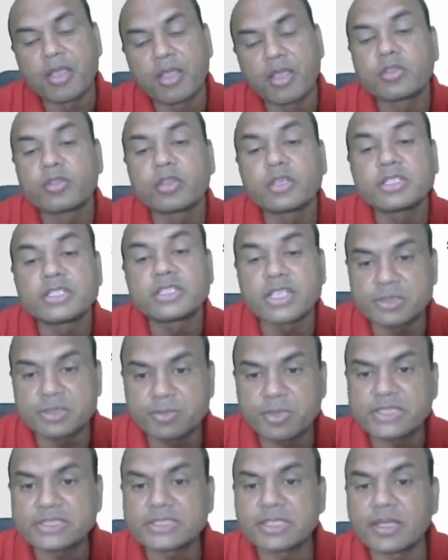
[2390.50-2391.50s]
So
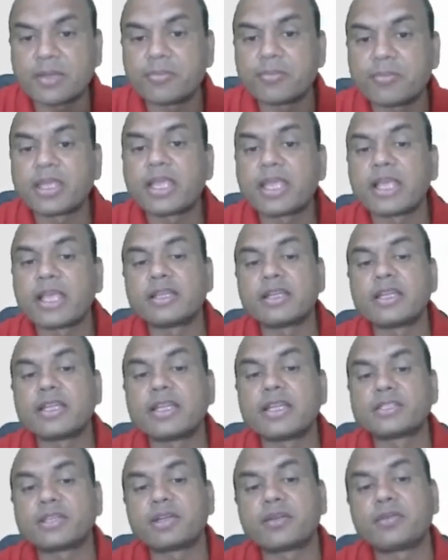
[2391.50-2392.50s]
judgment sampling has a
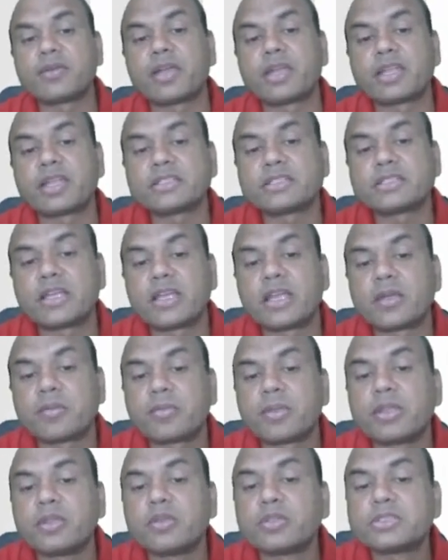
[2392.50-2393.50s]
disadvantage that it
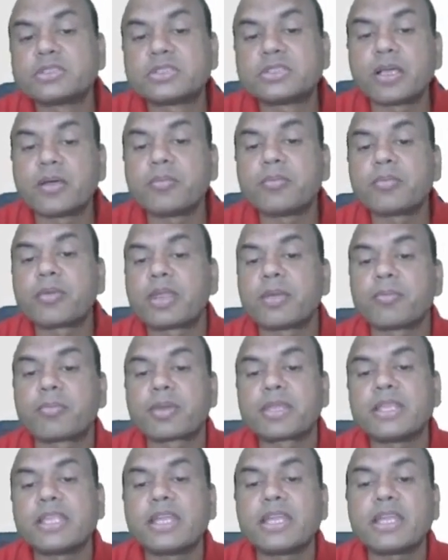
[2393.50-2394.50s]
may lose some
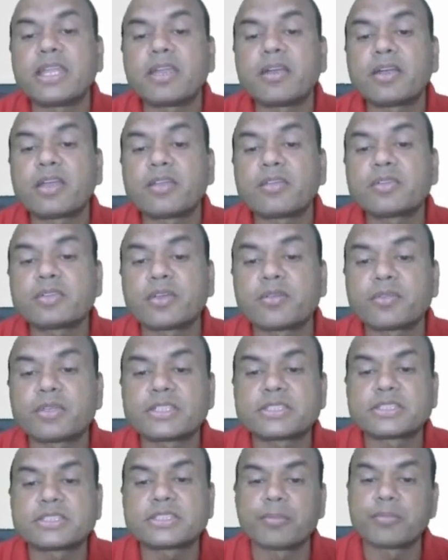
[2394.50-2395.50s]
representatives of the
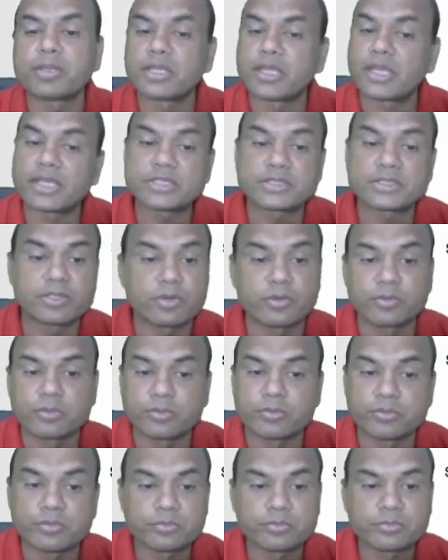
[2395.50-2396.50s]
sample. That is true,
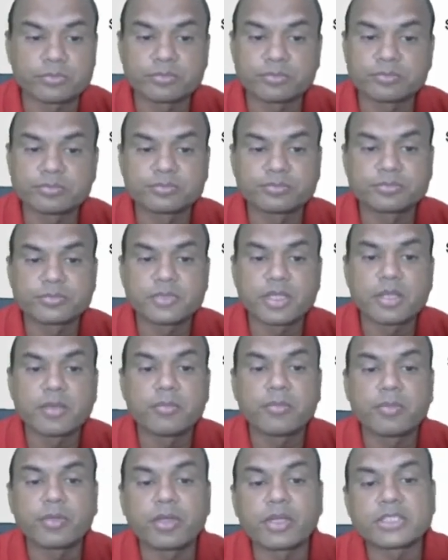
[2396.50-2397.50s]

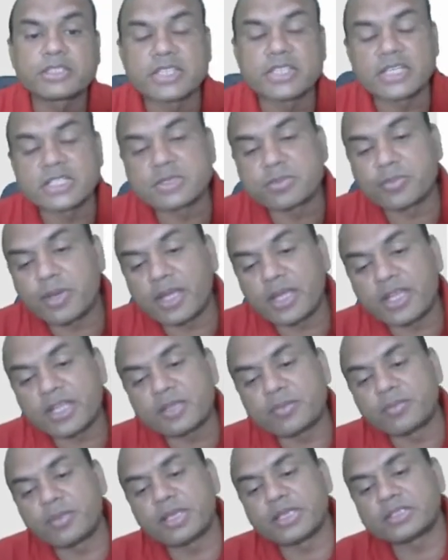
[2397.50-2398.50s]
because judgment is
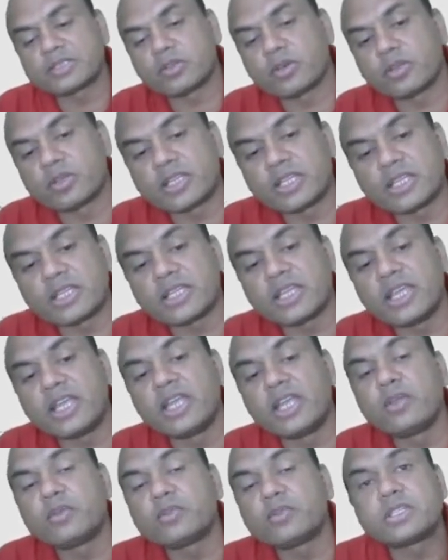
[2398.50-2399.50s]
based on the
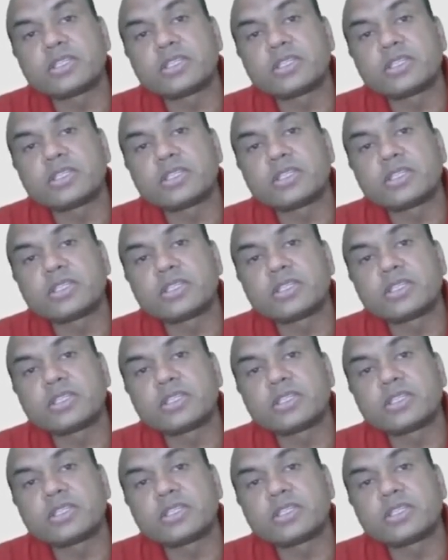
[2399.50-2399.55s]
individual